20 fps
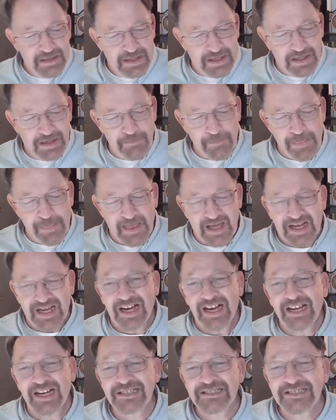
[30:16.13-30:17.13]
Um,
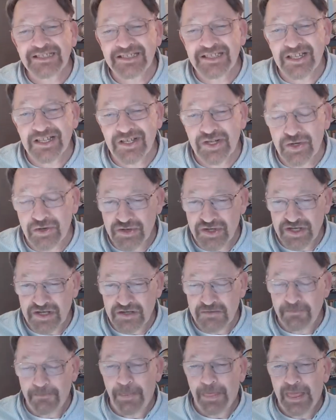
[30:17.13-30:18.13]

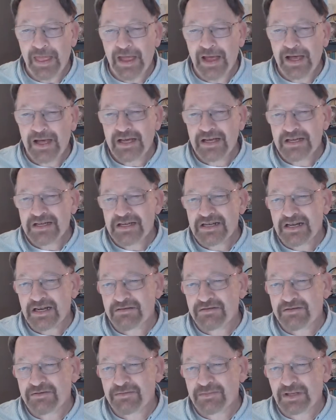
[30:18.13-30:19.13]
constitution
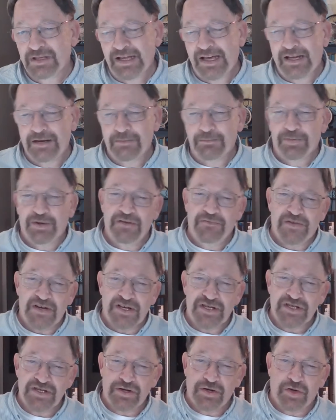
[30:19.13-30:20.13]
comes from the Latin
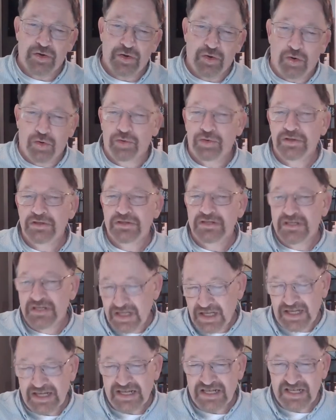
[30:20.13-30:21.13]
prefix cons,
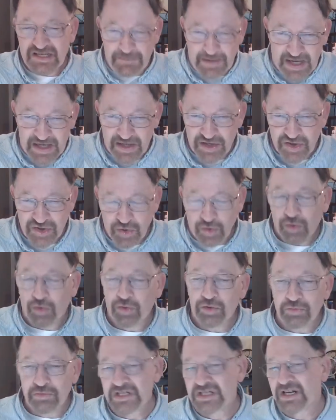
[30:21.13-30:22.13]
like in Spanish
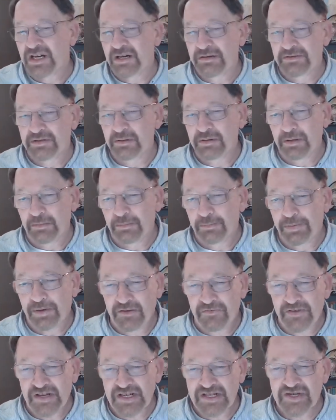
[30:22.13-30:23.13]
con, which comes from the
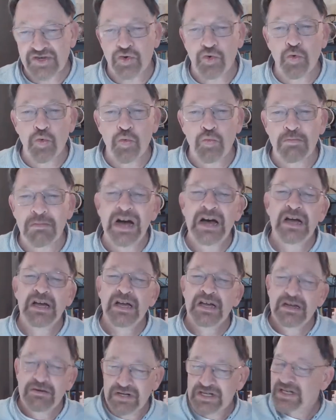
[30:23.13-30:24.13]
prefix cum,
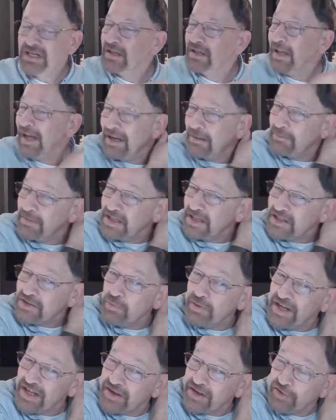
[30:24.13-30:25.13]
which in Latin means
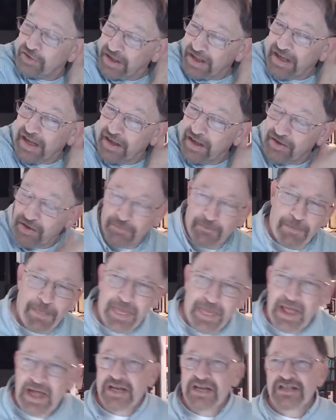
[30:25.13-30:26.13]
with or together.
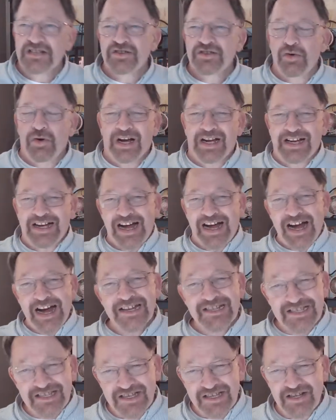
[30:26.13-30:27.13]
So a
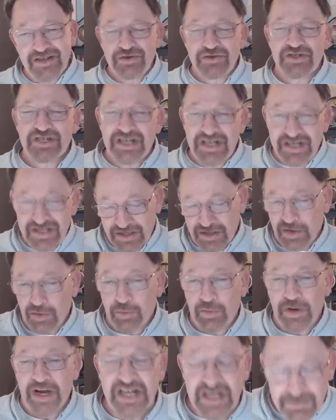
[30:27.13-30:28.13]
constitution is an
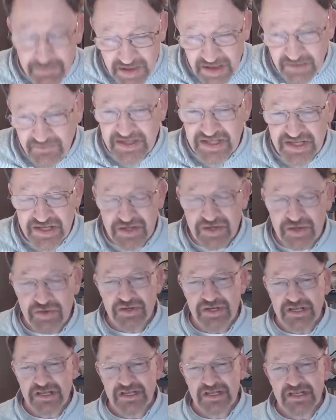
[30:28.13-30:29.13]
arrangement of
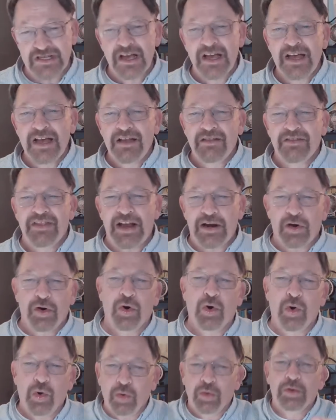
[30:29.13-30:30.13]
institutions that
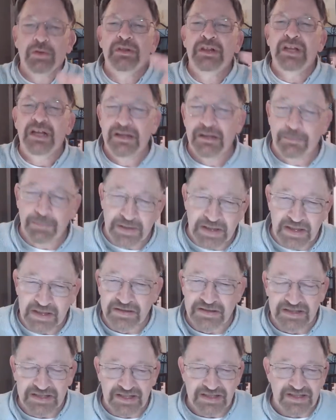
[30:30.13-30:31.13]
hold the
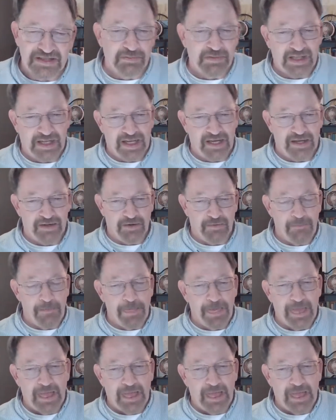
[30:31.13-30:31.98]
political system together.